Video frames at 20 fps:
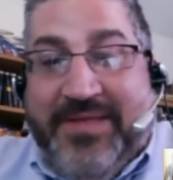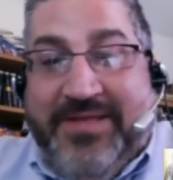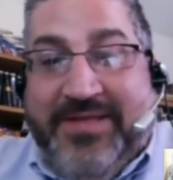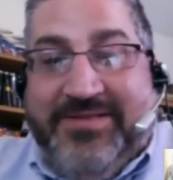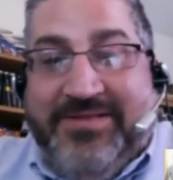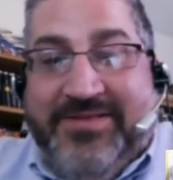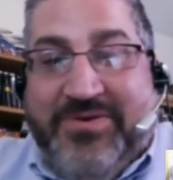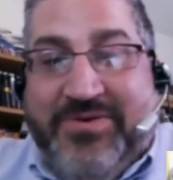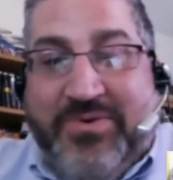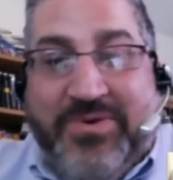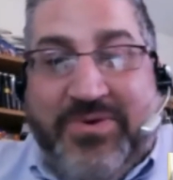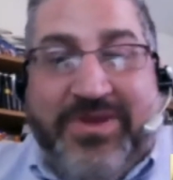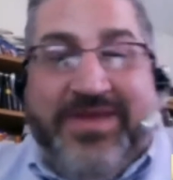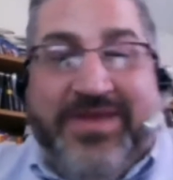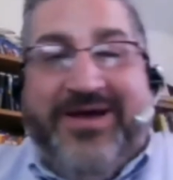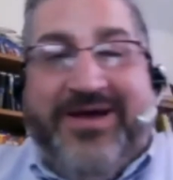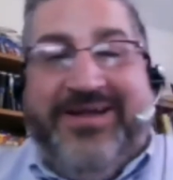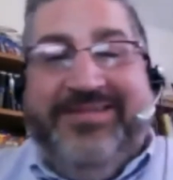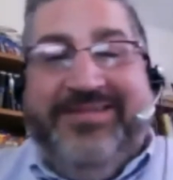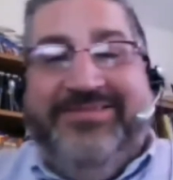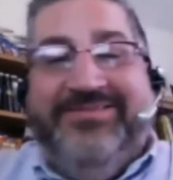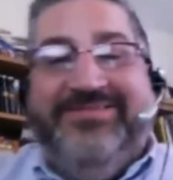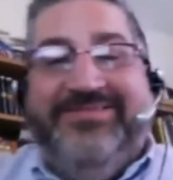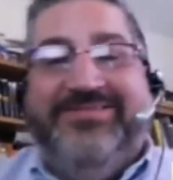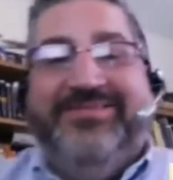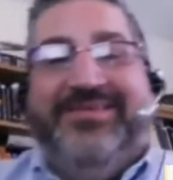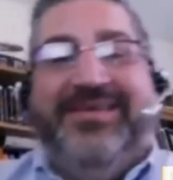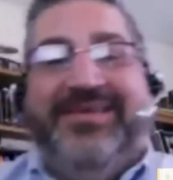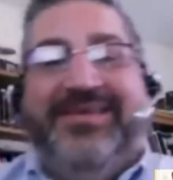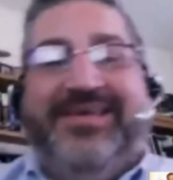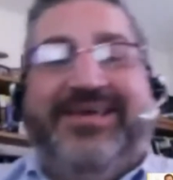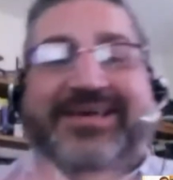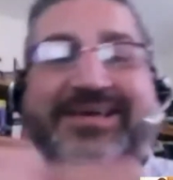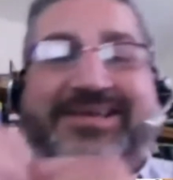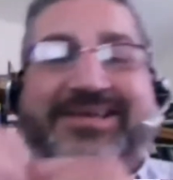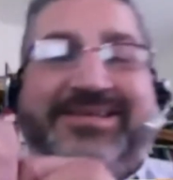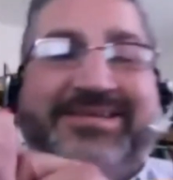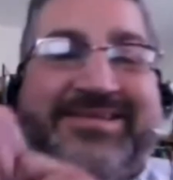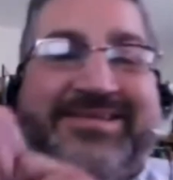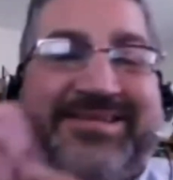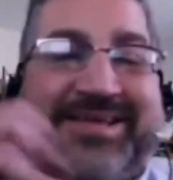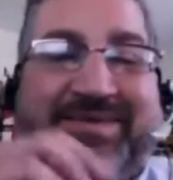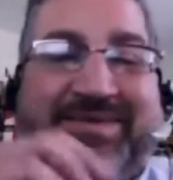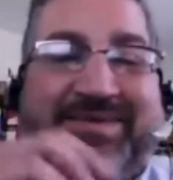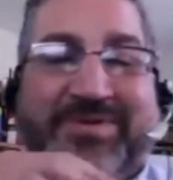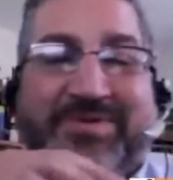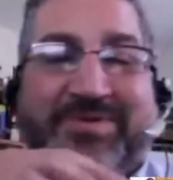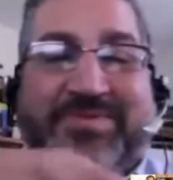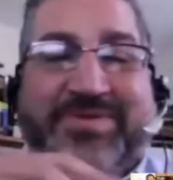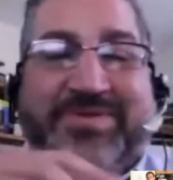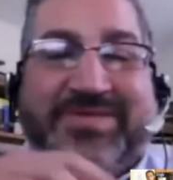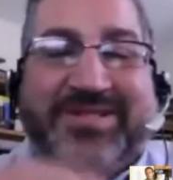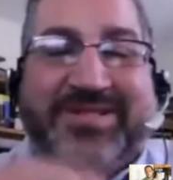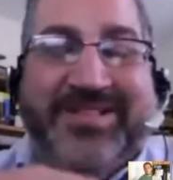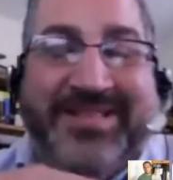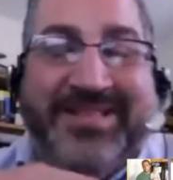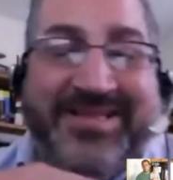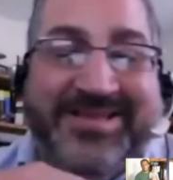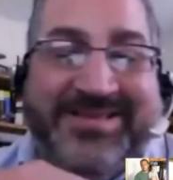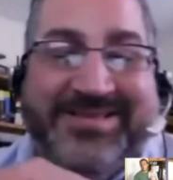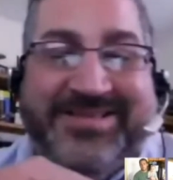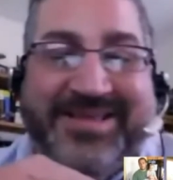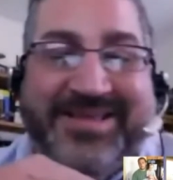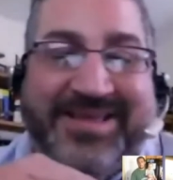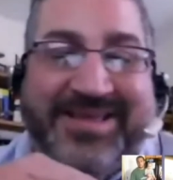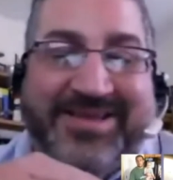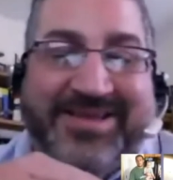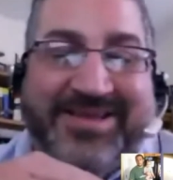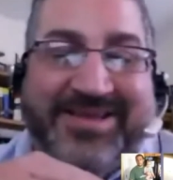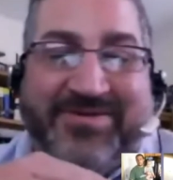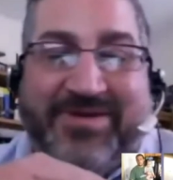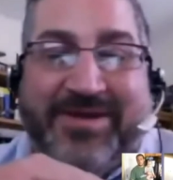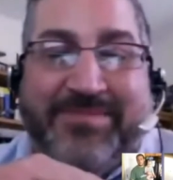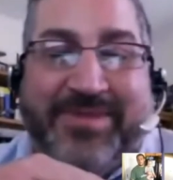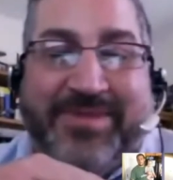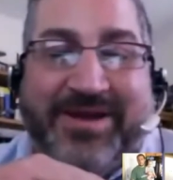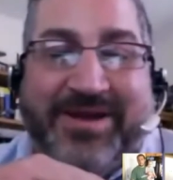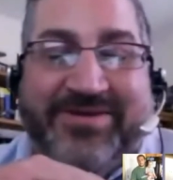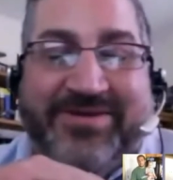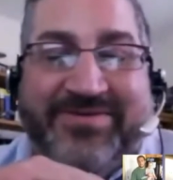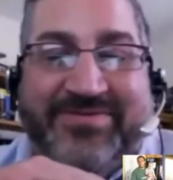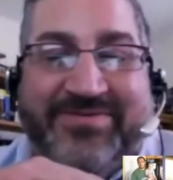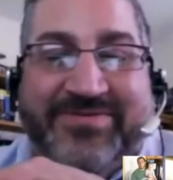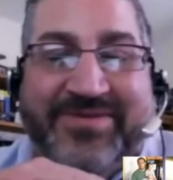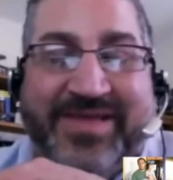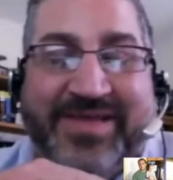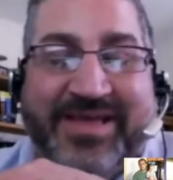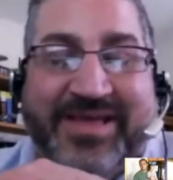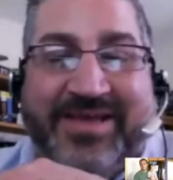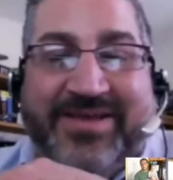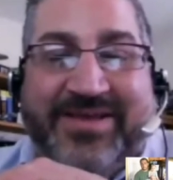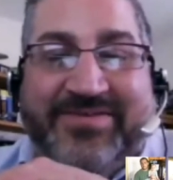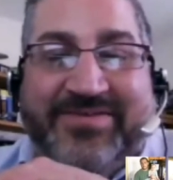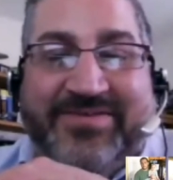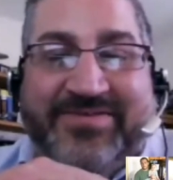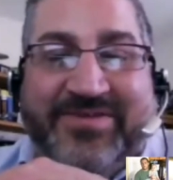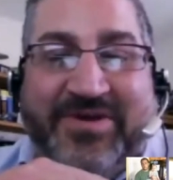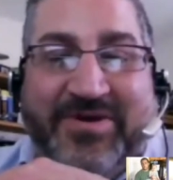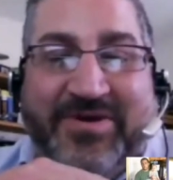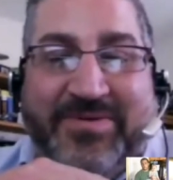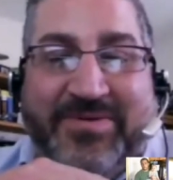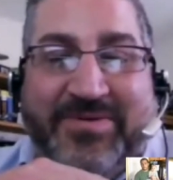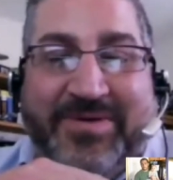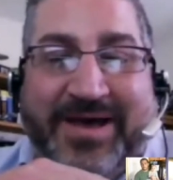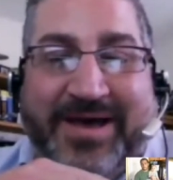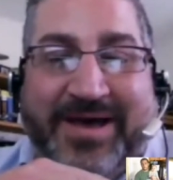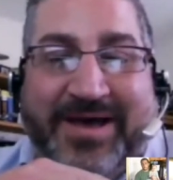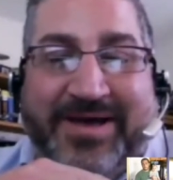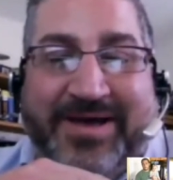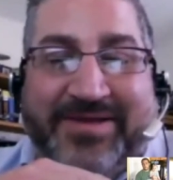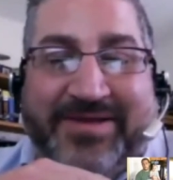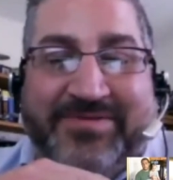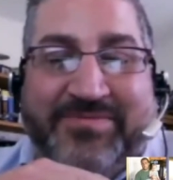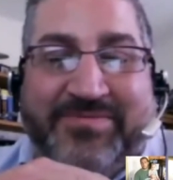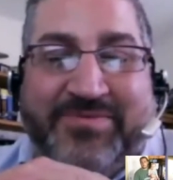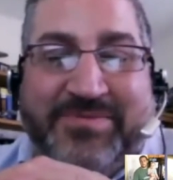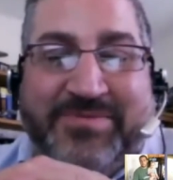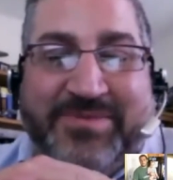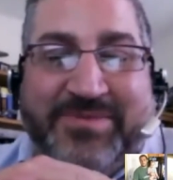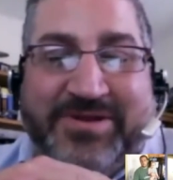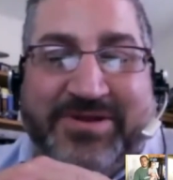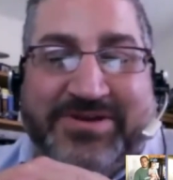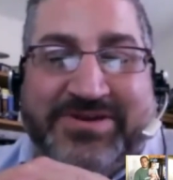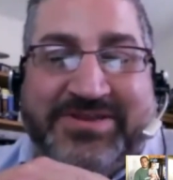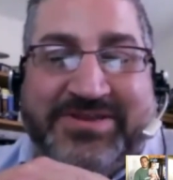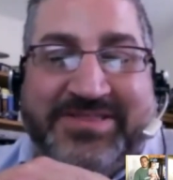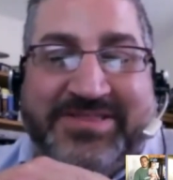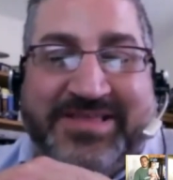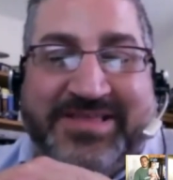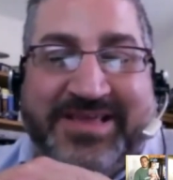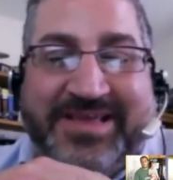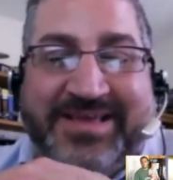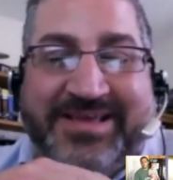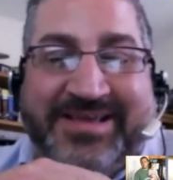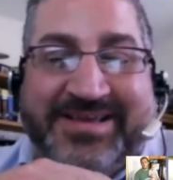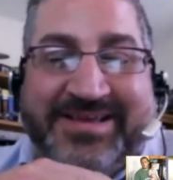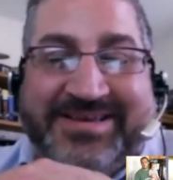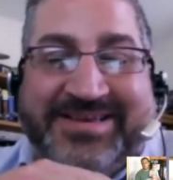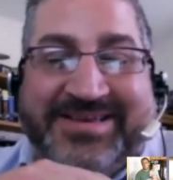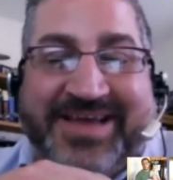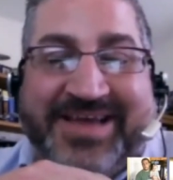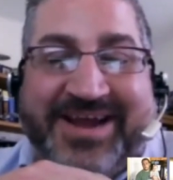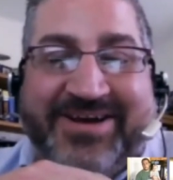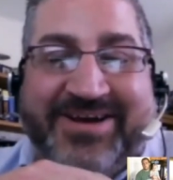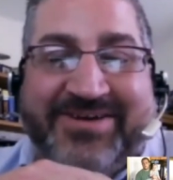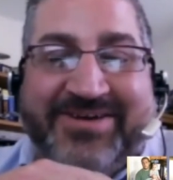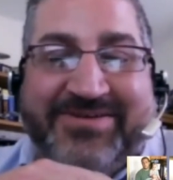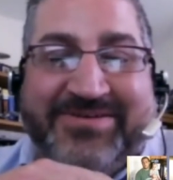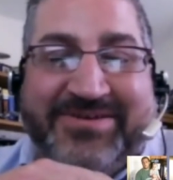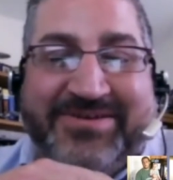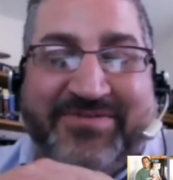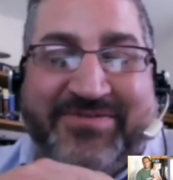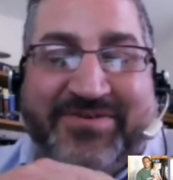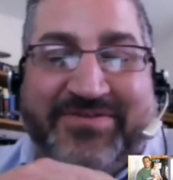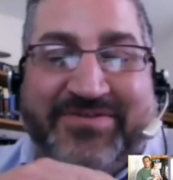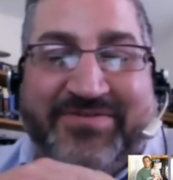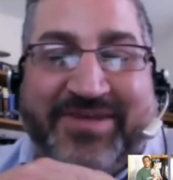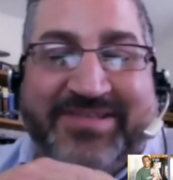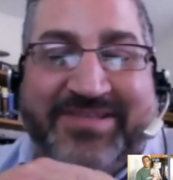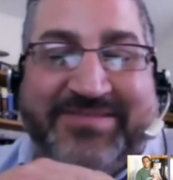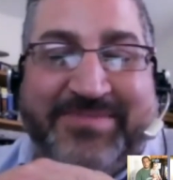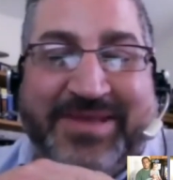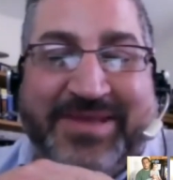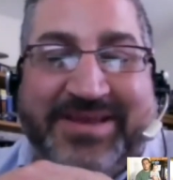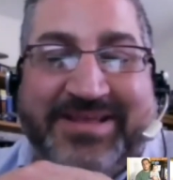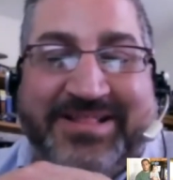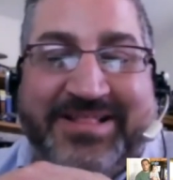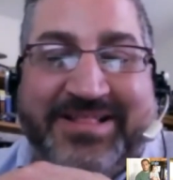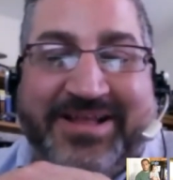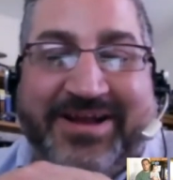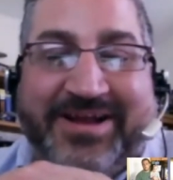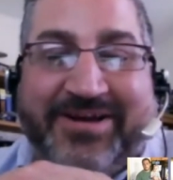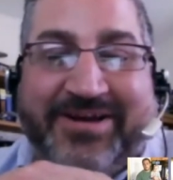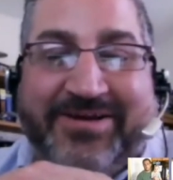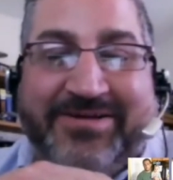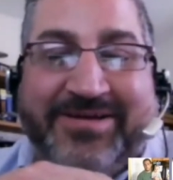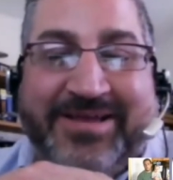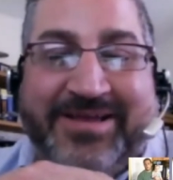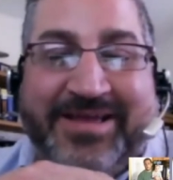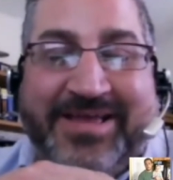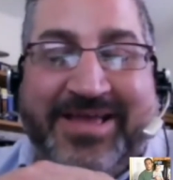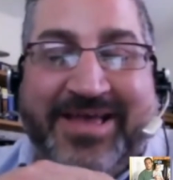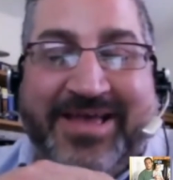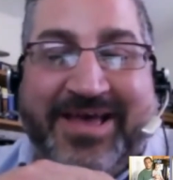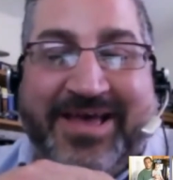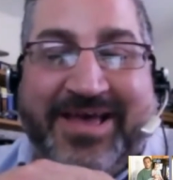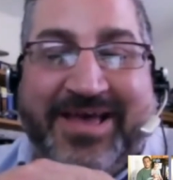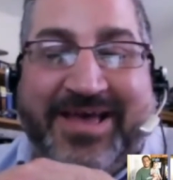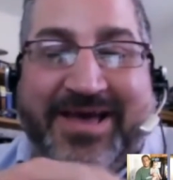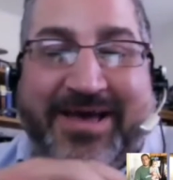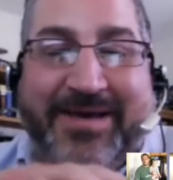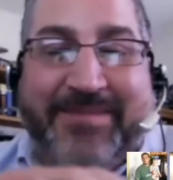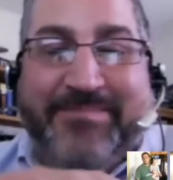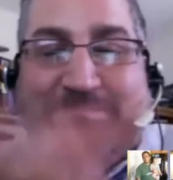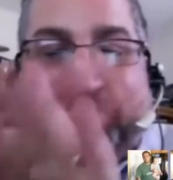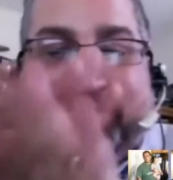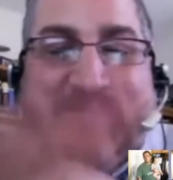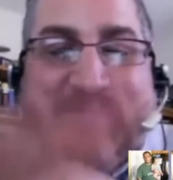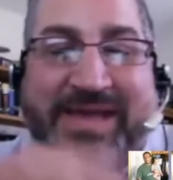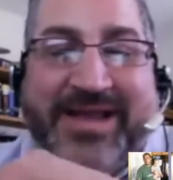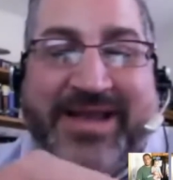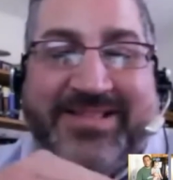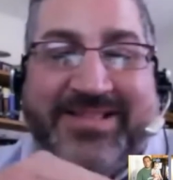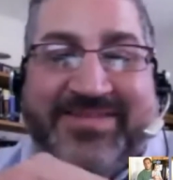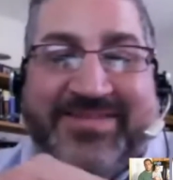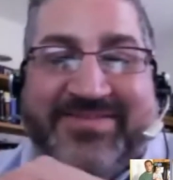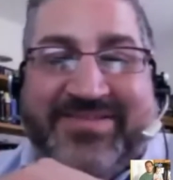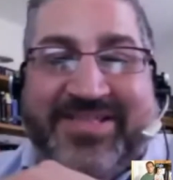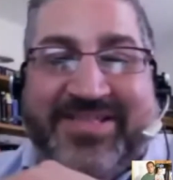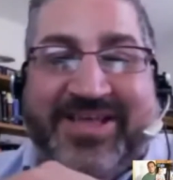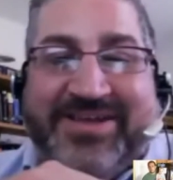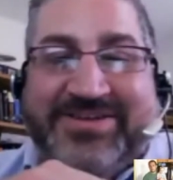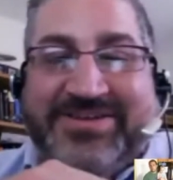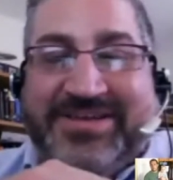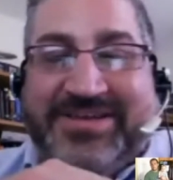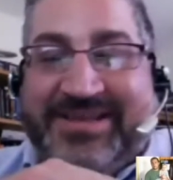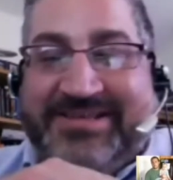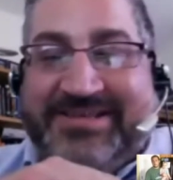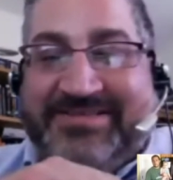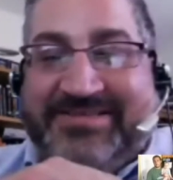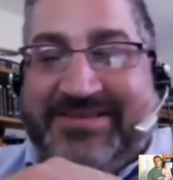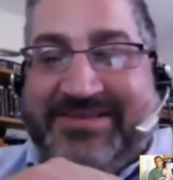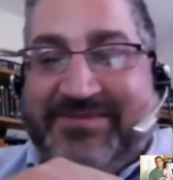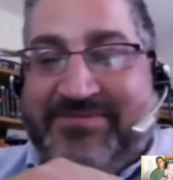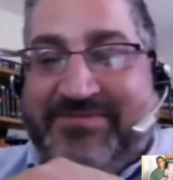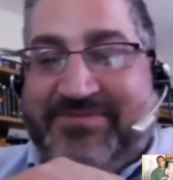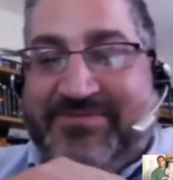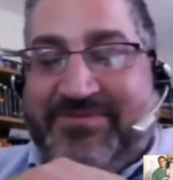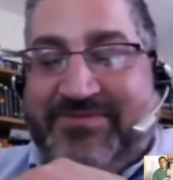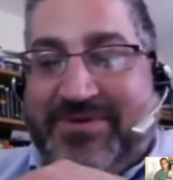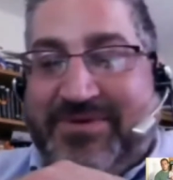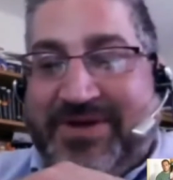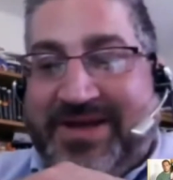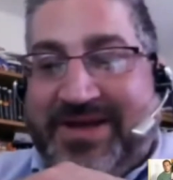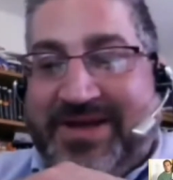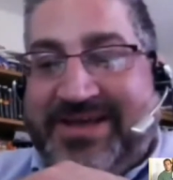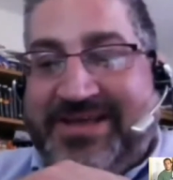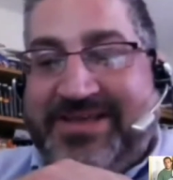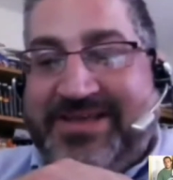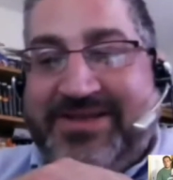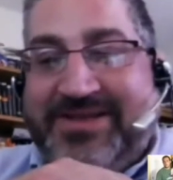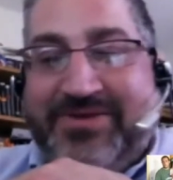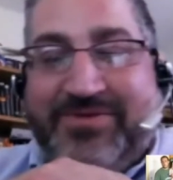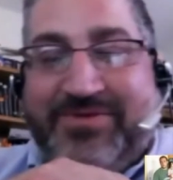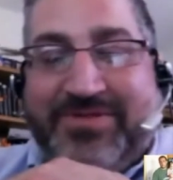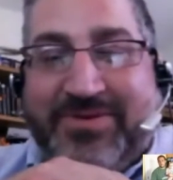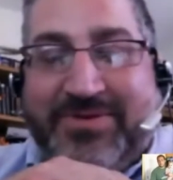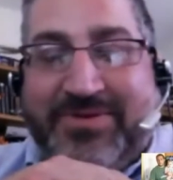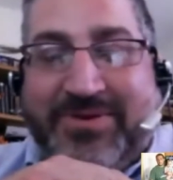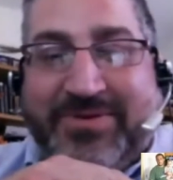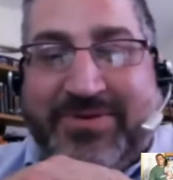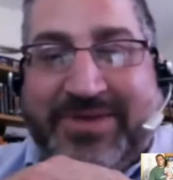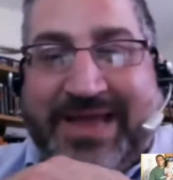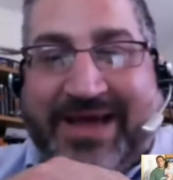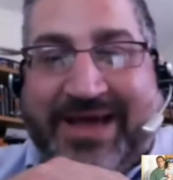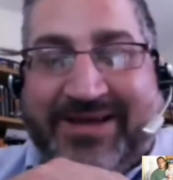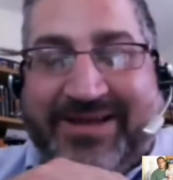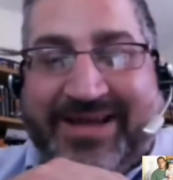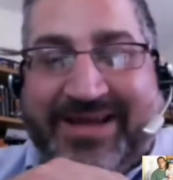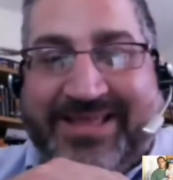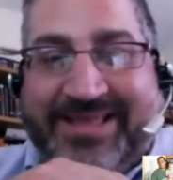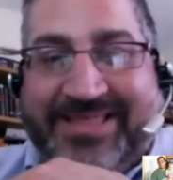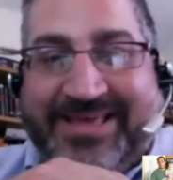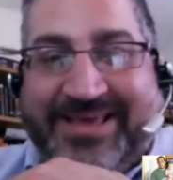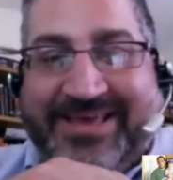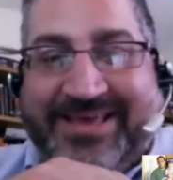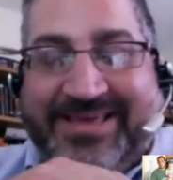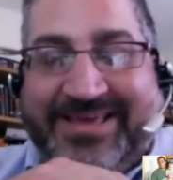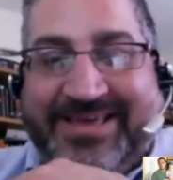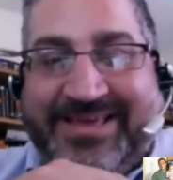Koyance, and I work with Clint and Greg Myers. So pretty much the entire Diversified Semantic Layer panelist selection, except for you're the lone holdout, I think.